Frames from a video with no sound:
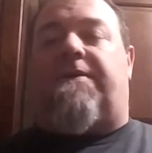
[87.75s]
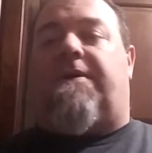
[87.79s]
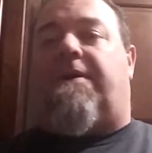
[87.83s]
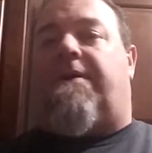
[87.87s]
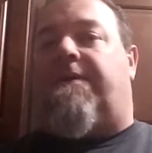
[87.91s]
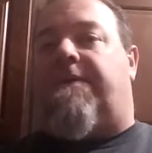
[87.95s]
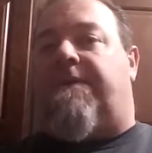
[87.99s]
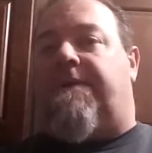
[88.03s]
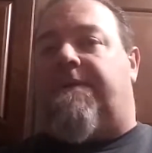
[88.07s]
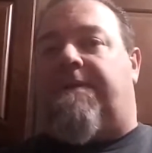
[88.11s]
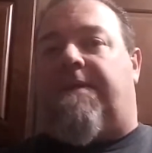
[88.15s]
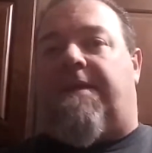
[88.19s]
and
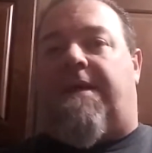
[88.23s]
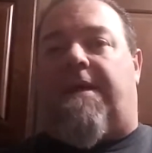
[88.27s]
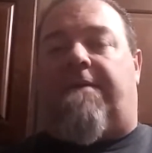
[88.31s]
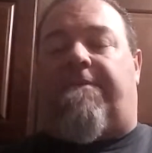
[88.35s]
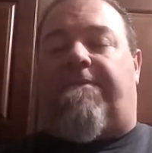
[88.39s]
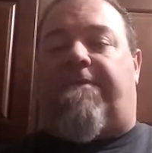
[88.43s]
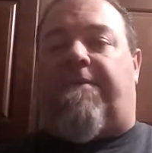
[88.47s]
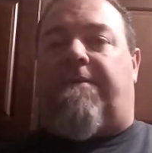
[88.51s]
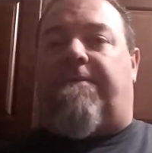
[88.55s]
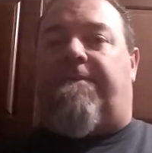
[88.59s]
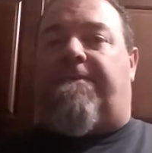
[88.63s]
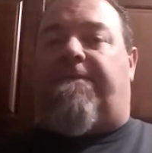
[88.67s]
all this and
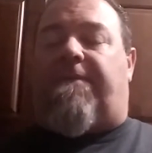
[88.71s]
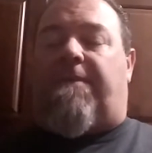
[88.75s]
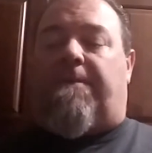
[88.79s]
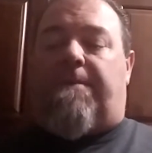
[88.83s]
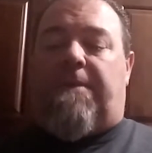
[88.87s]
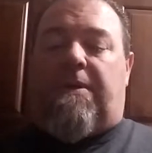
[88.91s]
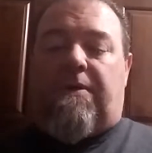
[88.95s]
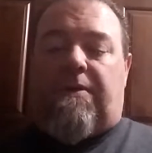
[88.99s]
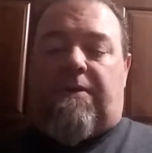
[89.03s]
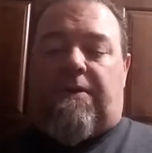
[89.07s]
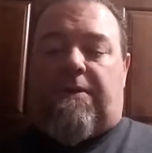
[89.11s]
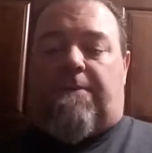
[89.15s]
that from
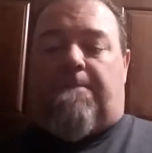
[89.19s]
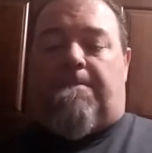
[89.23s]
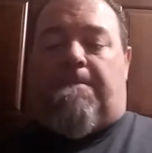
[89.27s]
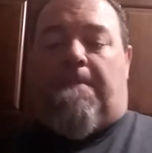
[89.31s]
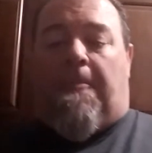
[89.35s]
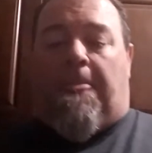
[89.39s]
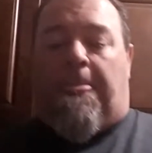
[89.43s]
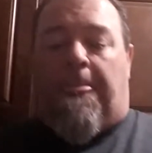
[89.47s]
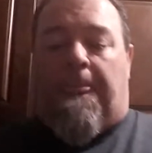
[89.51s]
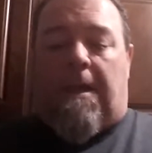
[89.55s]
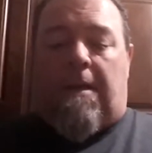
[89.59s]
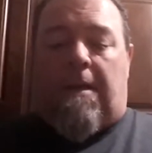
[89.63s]
YouTube,